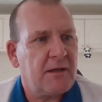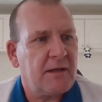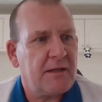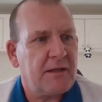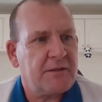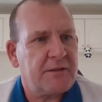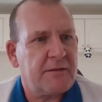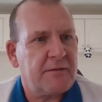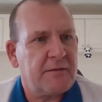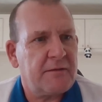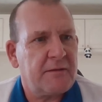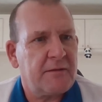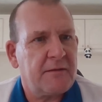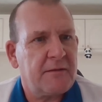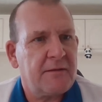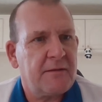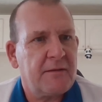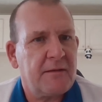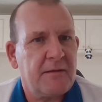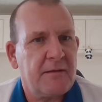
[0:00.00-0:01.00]
is
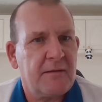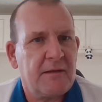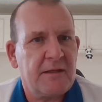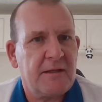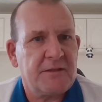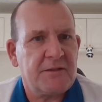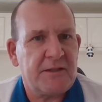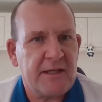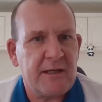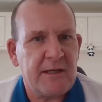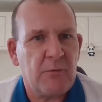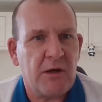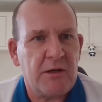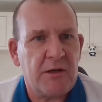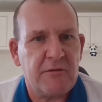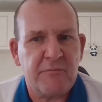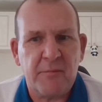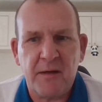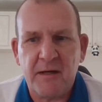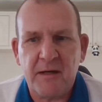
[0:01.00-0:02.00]
day
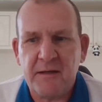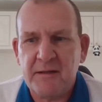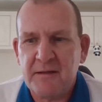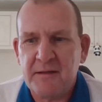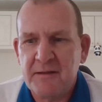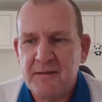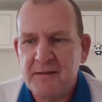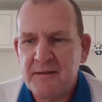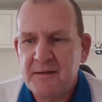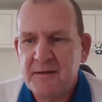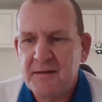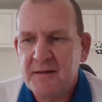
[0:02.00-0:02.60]
one of my